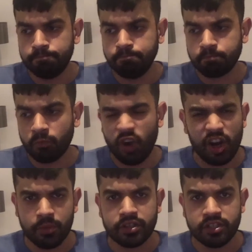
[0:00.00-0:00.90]
Mm,
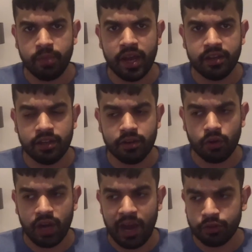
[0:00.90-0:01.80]
very much dependent
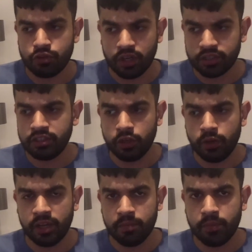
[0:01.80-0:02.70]
on how the drugs are
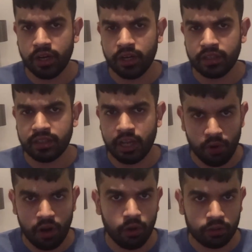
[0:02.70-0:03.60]
doing, but
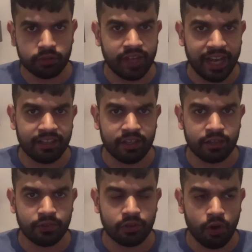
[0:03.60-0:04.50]
there are a lot of
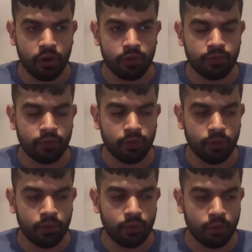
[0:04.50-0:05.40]
catalysts for growth
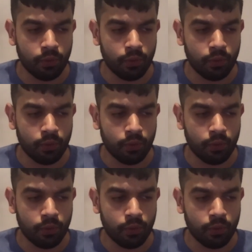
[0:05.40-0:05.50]
for all